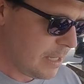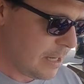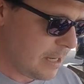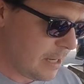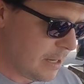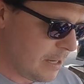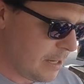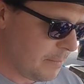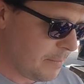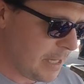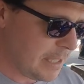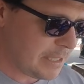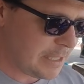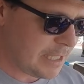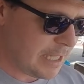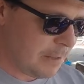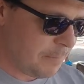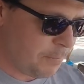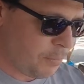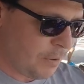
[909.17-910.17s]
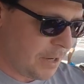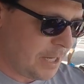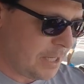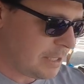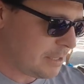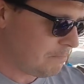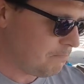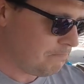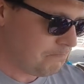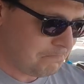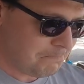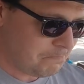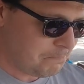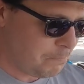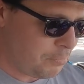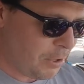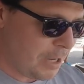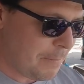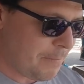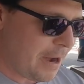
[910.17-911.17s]
and see pretty
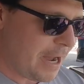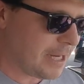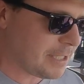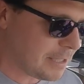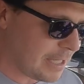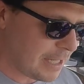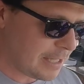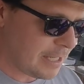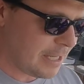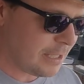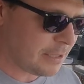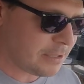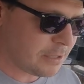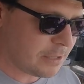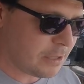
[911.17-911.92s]
bikes like this.